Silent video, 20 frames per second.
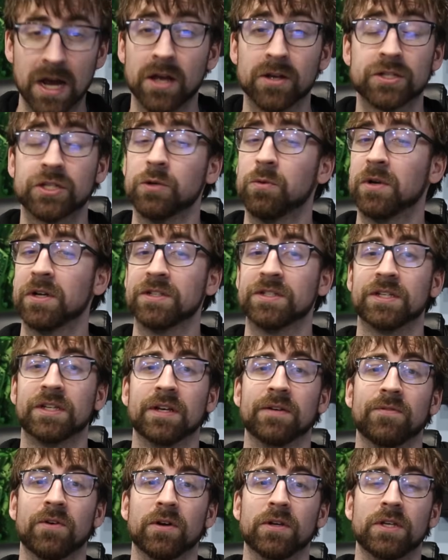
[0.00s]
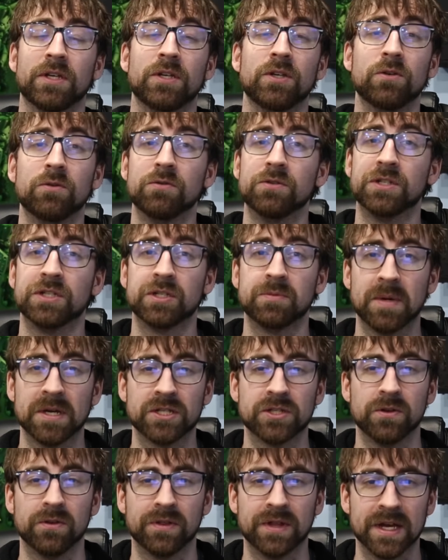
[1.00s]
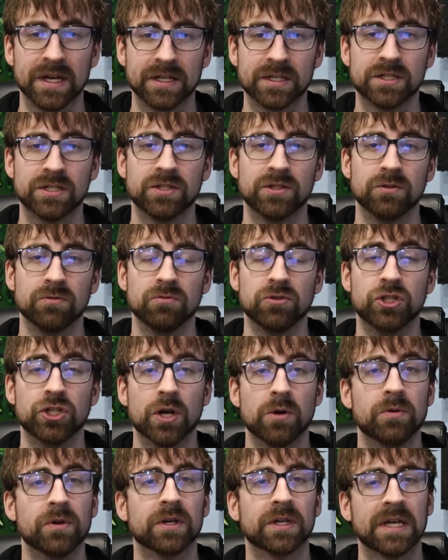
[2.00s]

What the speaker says: also wanted to give a huge special thanks to Jonah